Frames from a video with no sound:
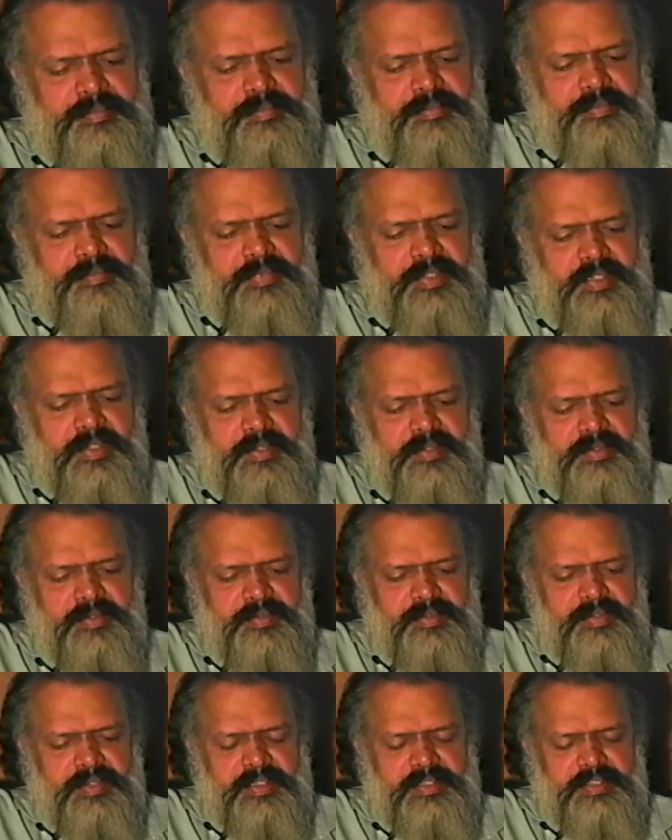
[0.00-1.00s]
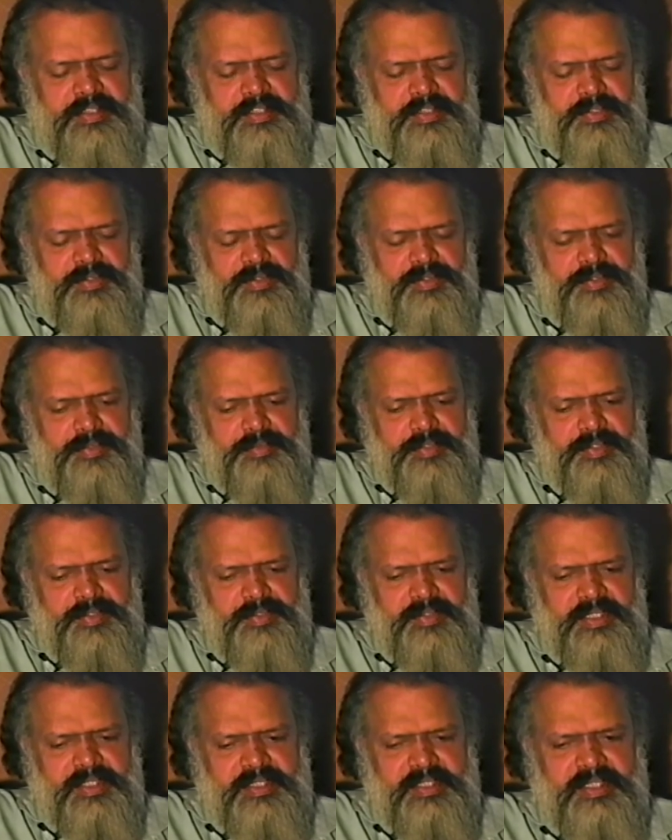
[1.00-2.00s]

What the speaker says: No, I just don't know, because only